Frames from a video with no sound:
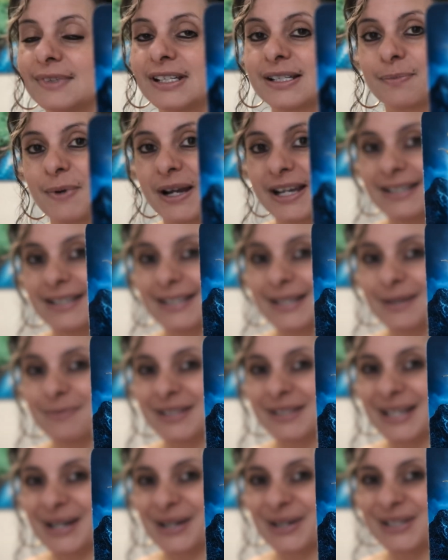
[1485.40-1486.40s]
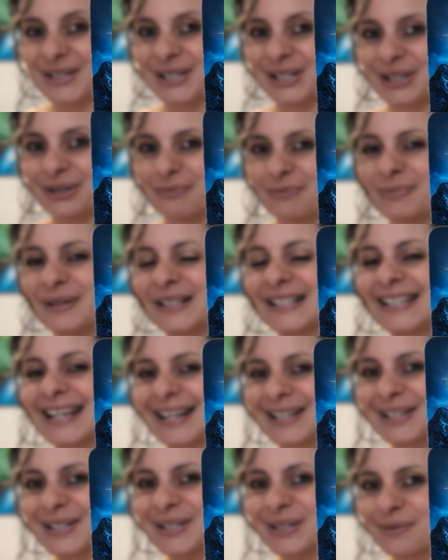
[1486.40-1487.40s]
this might seem scary to you, but
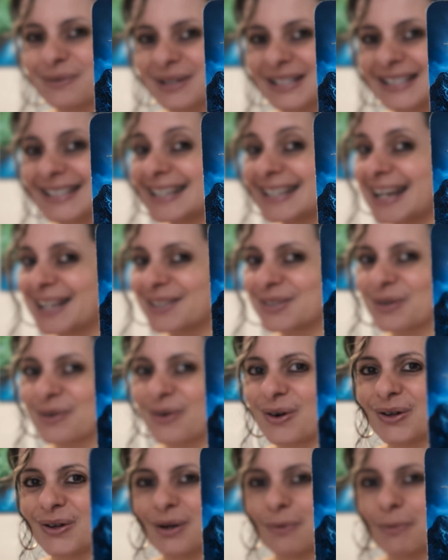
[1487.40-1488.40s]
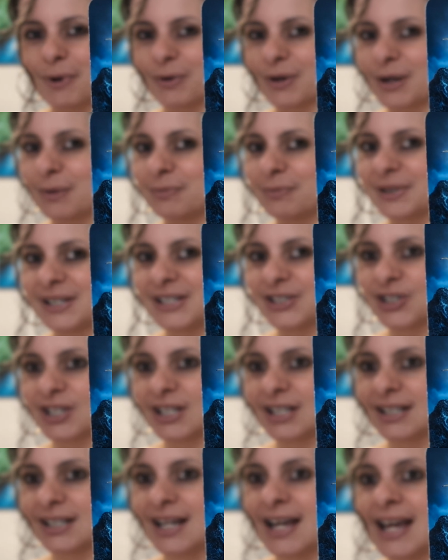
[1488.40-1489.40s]
Ten of Swords, tens are all about
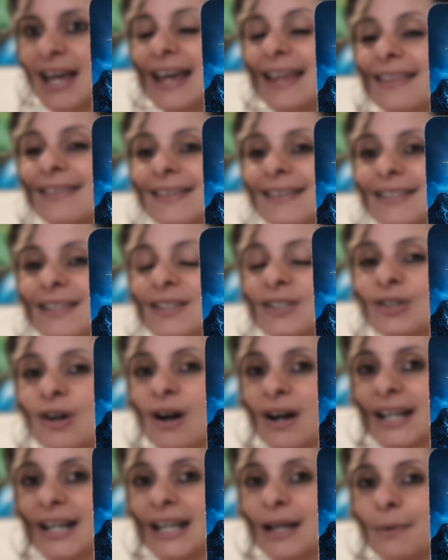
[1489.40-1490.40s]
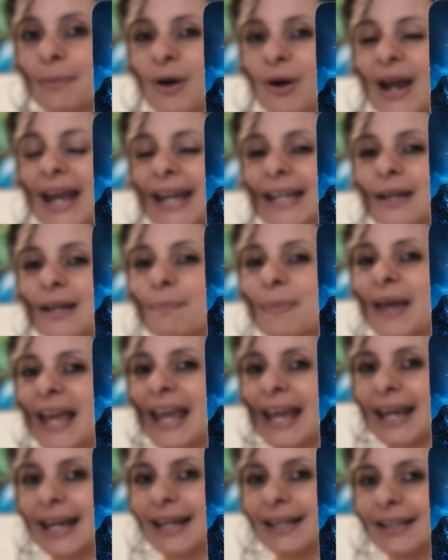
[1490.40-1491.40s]
completion. This is talking about any
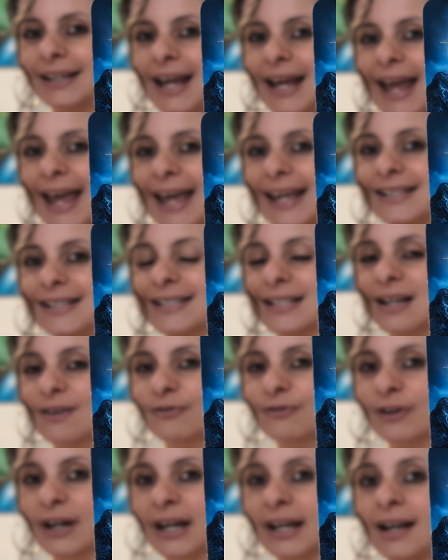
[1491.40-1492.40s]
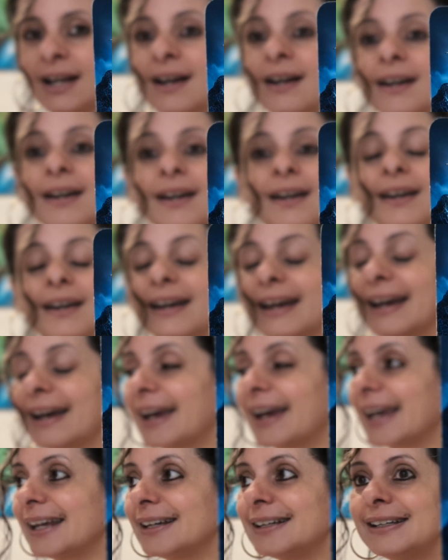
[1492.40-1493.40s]
pain and suffering.
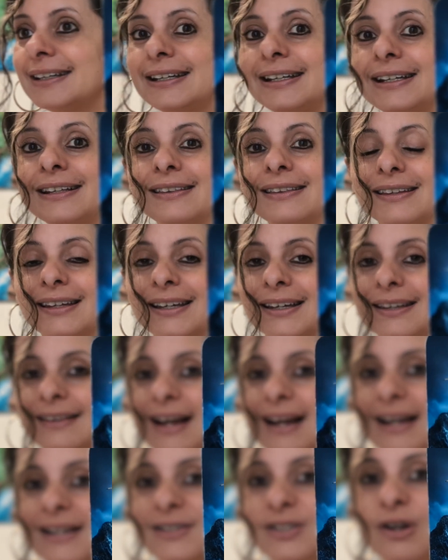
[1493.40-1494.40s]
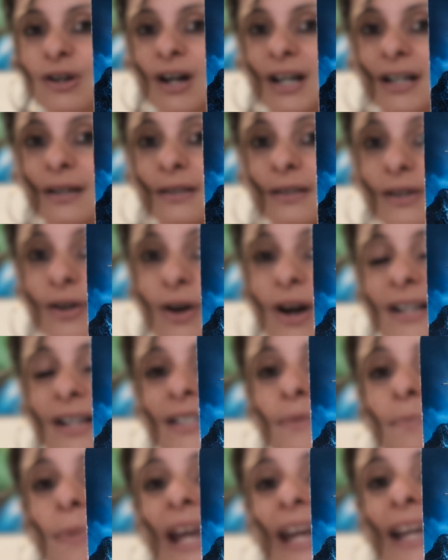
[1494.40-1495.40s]
Anything that has
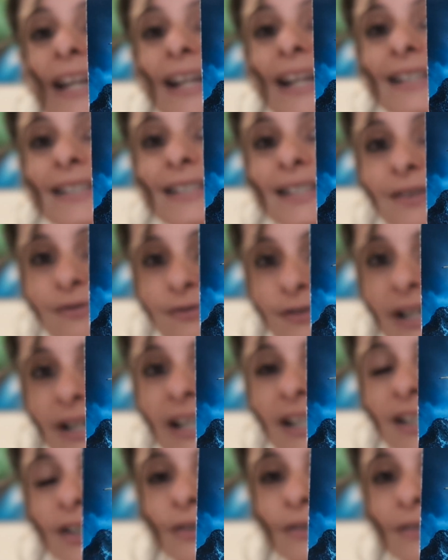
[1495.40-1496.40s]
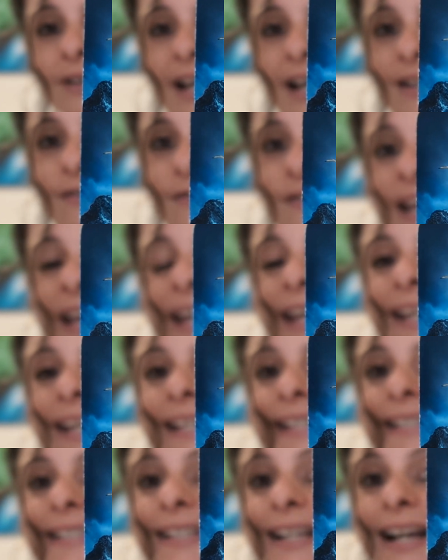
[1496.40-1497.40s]
caused pain and suffering in your life
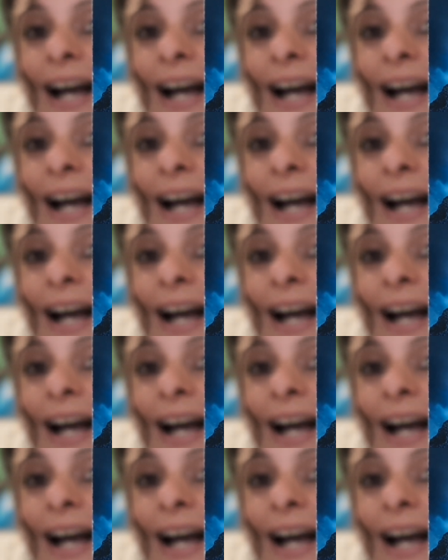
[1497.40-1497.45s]
is